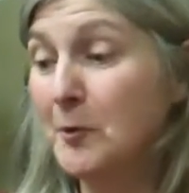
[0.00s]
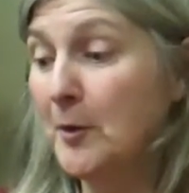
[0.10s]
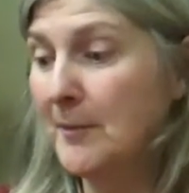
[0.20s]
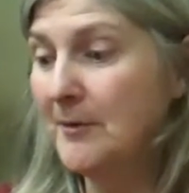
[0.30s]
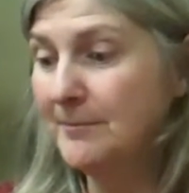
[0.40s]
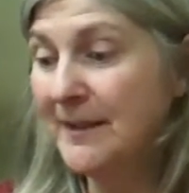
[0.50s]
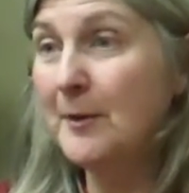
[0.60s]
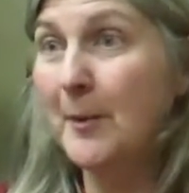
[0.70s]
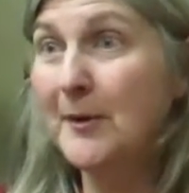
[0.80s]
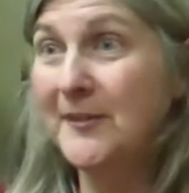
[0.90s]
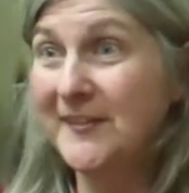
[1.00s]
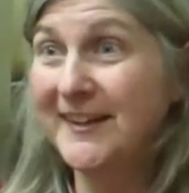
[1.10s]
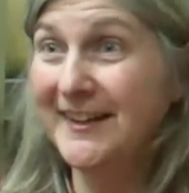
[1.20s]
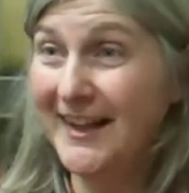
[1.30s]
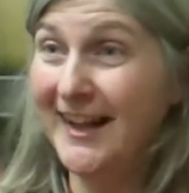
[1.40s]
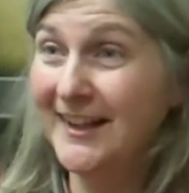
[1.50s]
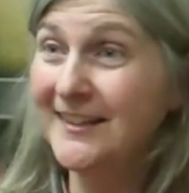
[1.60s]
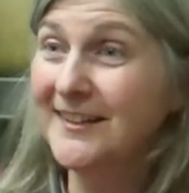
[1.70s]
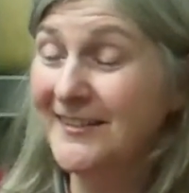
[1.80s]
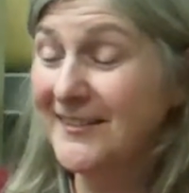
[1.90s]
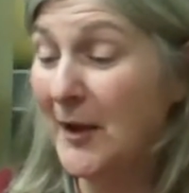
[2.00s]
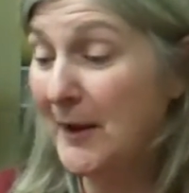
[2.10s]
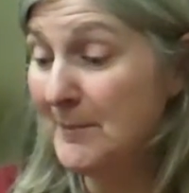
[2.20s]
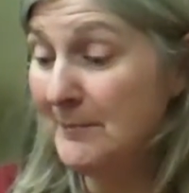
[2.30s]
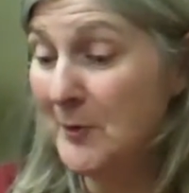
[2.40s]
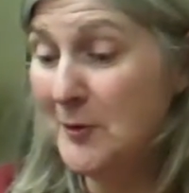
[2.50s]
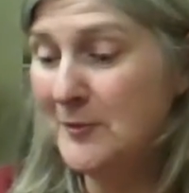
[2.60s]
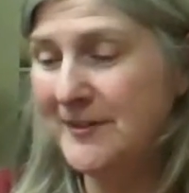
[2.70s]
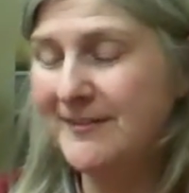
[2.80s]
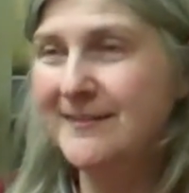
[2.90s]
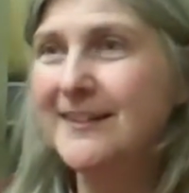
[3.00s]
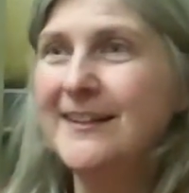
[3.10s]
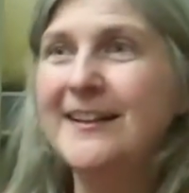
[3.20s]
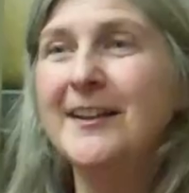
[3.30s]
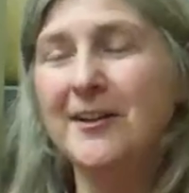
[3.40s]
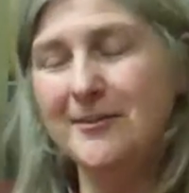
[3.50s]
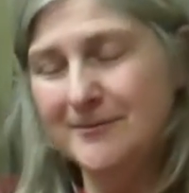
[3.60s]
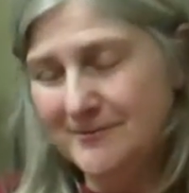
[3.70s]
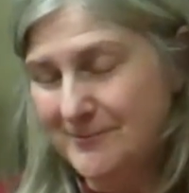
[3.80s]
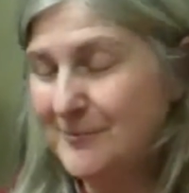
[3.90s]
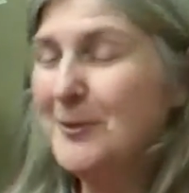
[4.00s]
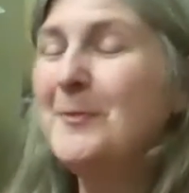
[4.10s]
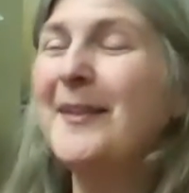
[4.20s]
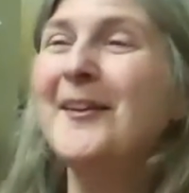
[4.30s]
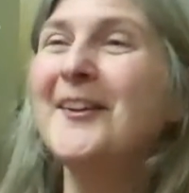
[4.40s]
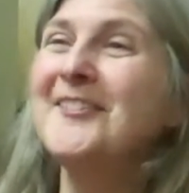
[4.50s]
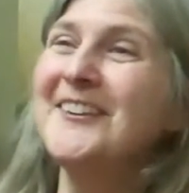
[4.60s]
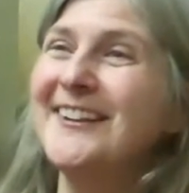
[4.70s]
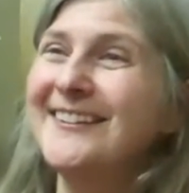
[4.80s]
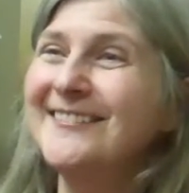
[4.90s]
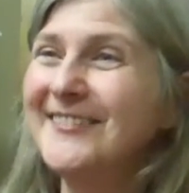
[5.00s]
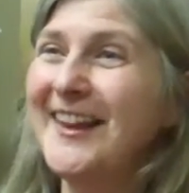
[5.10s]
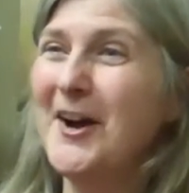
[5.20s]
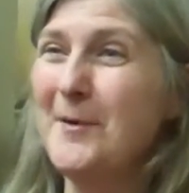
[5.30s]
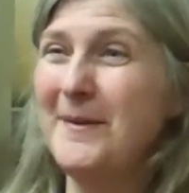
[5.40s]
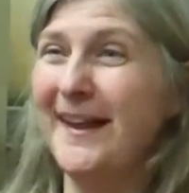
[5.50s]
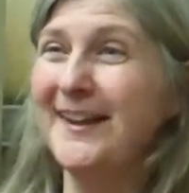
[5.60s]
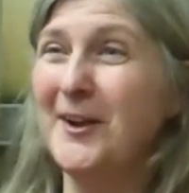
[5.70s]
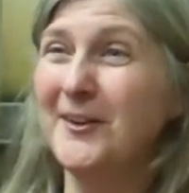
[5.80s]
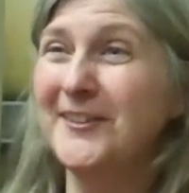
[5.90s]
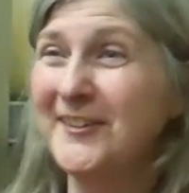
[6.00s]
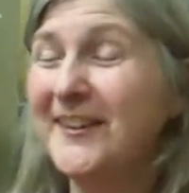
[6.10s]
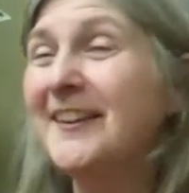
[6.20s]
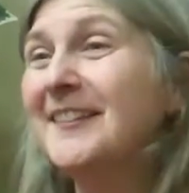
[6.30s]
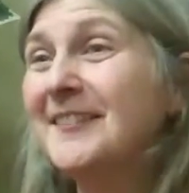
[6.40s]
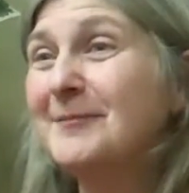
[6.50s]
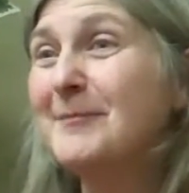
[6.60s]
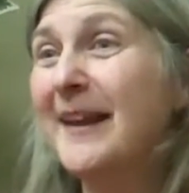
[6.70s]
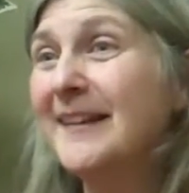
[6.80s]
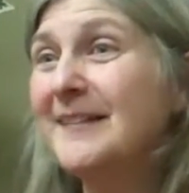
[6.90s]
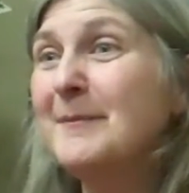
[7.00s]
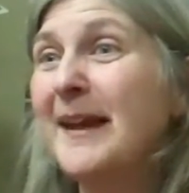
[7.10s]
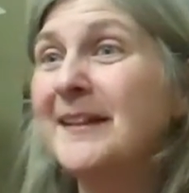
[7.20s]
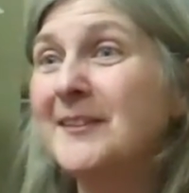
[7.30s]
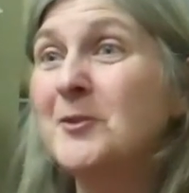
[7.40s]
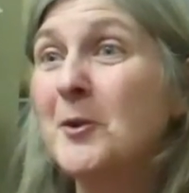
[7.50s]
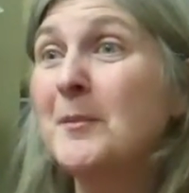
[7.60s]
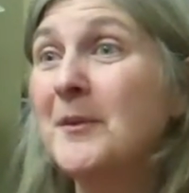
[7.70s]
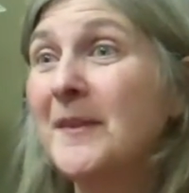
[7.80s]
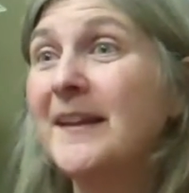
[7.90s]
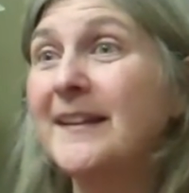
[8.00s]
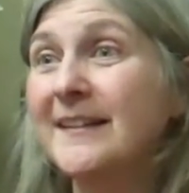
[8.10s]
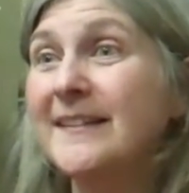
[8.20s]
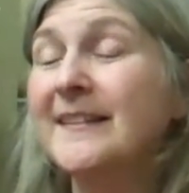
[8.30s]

normal, being a person again. So I can move and do my laundry without, do the back to normal things.